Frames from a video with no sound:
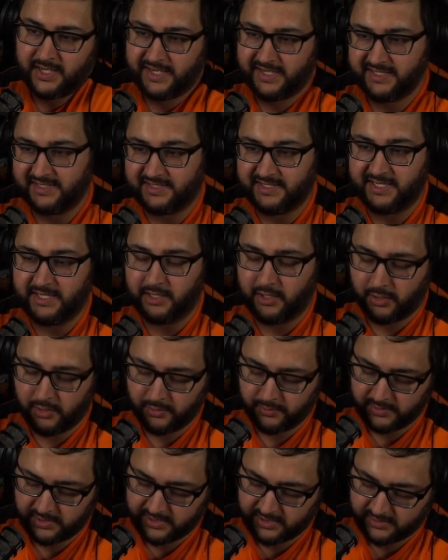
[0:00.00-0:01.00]
is the
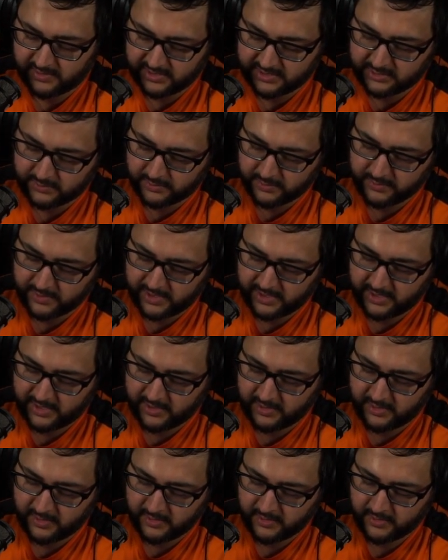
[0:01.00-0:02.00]
only, this one right
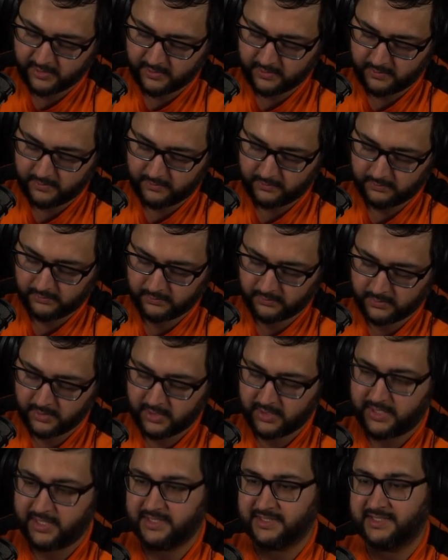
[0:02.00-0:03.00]
here
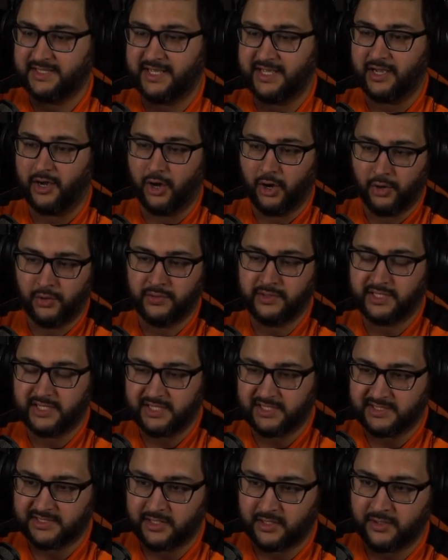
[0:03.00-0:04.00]
is the
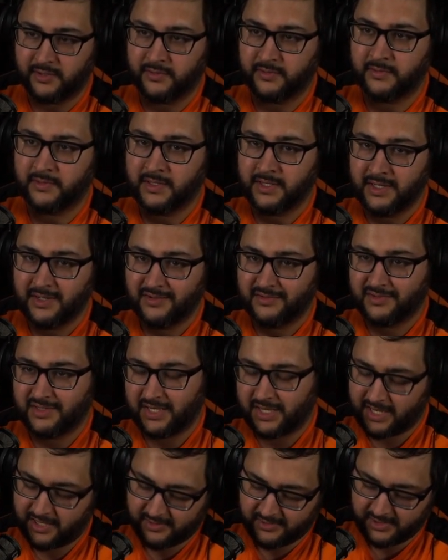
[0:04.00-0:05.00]
only zone that
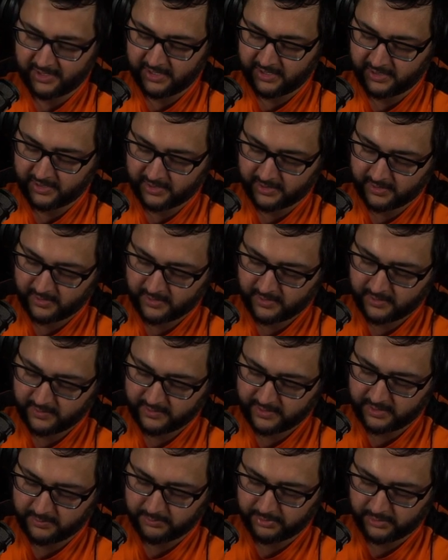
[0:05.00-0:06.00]
I think
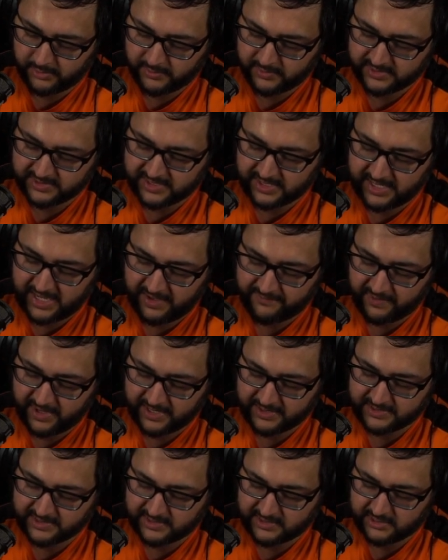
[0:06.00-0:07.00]
that blue is going to have
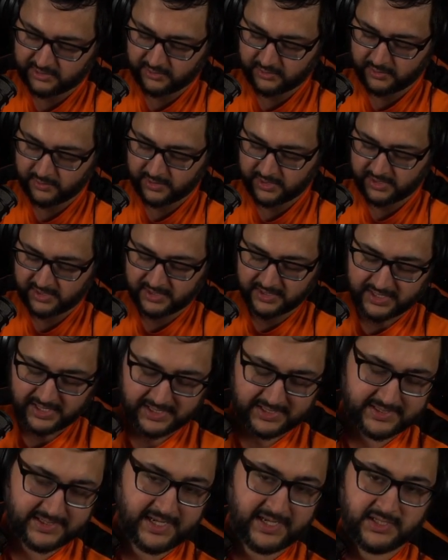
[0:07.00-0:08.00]
access to going into
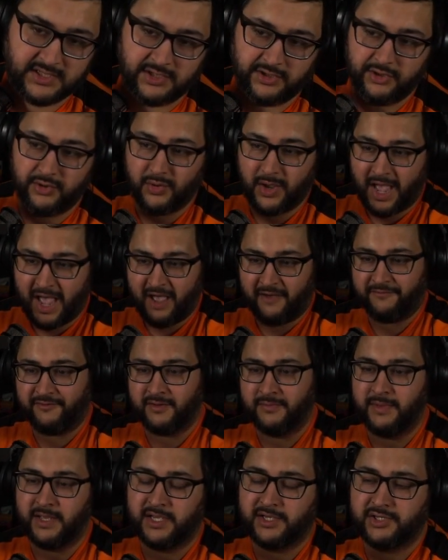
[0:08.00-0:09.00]
Kingsland. So you have to
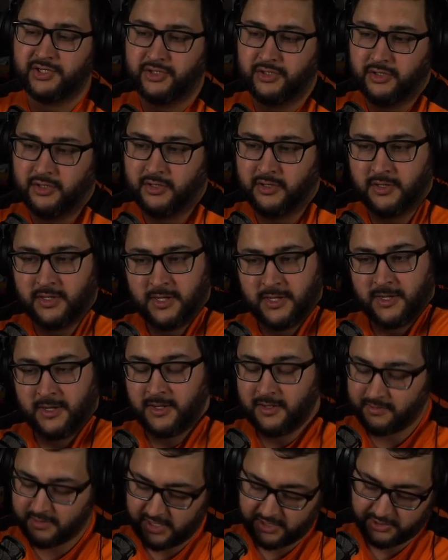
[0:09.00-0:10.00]
make sure that